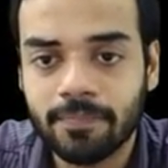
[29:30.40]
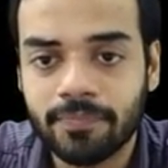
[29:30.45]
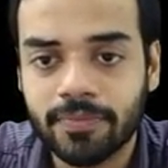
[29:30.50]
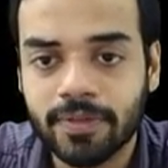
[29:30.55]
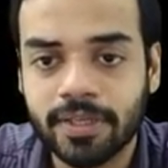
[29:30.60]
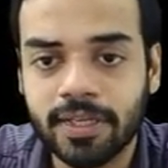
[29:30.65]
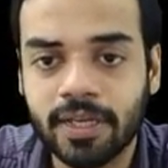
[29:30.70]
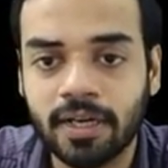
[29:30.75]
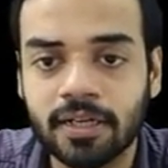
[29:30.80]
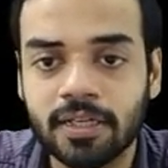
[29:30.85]

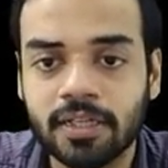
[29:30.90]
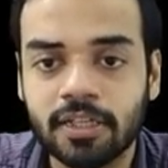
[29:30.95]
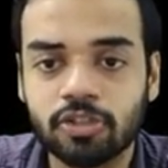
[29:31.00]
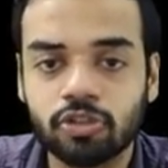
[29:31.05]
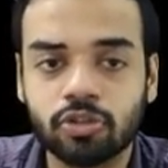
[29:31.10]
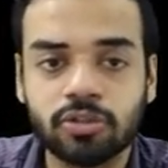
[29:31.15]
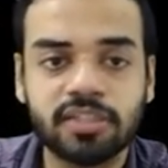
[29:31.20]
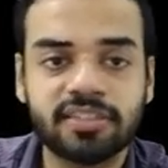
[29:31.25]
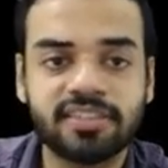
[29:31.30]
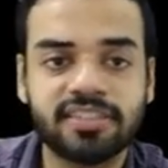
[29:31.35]
Yeah,
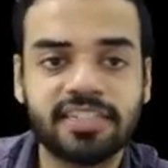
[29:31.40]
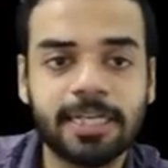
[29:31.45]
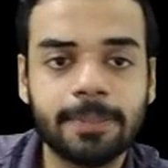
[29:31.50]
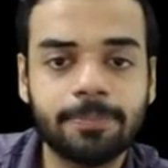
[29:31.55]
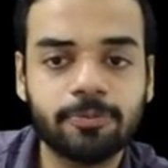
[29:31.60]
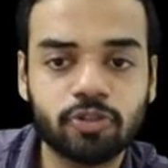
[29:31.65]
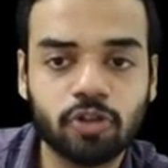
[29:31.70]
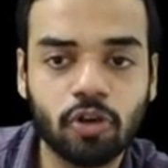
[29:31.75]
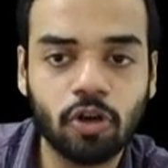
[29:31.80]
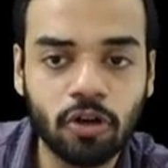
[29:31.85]
so the
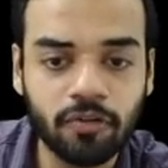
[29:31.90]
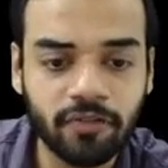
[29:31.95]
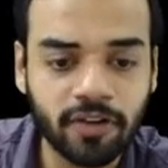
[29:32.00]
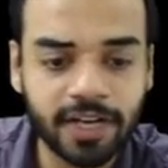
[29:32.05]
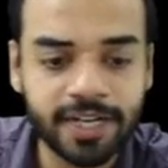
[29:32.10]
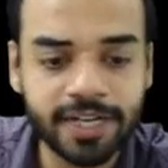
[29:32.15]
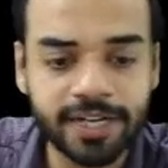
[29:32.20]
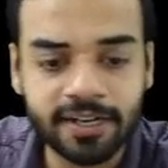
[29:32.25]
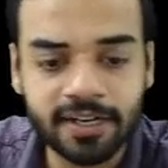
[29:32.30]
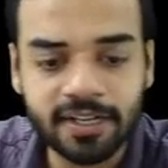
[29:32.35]
steps of
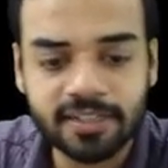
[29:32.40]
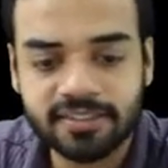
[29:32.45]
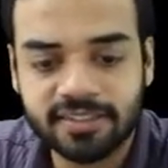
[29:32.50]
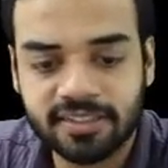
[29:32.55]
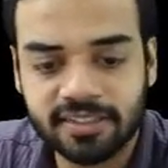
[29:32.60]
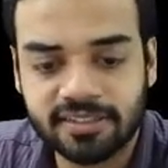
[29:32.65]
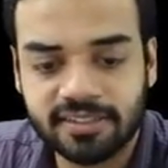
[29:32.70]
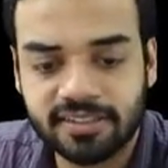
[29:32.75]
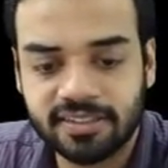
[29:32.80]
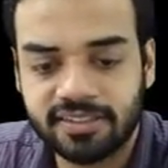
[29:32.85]
Hydra
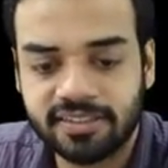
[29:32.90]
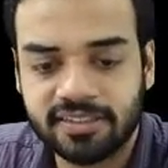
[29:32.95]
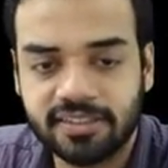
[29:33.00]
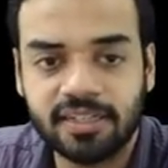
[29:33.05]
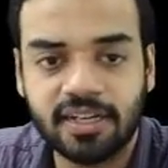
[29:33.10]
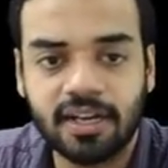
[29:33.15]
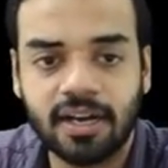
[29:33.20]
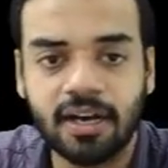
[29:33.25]
succession